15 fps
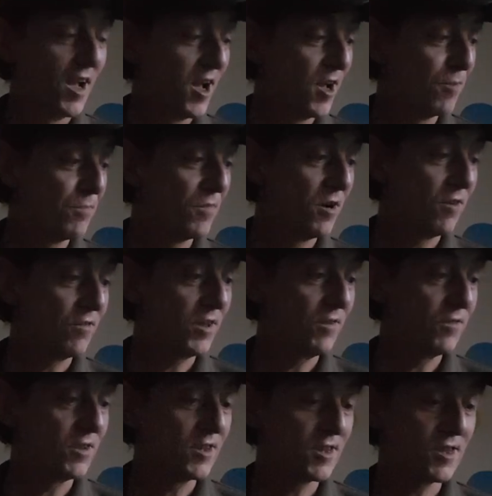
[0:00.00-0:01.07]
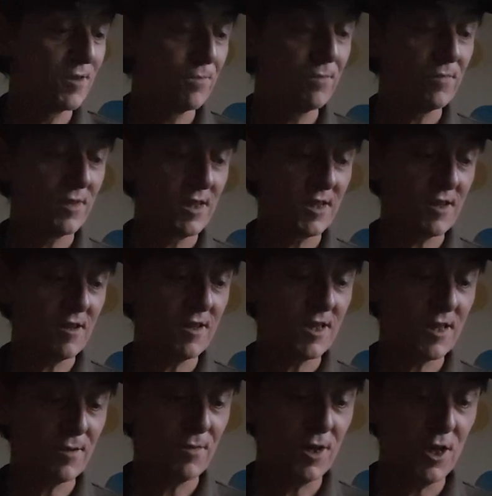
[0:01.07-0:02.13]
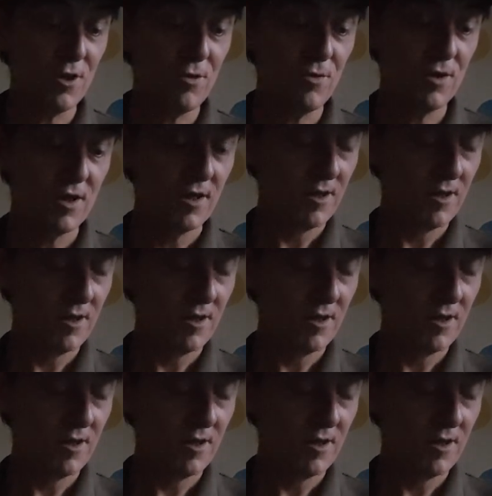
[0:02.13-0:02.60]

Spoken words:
I've designed some new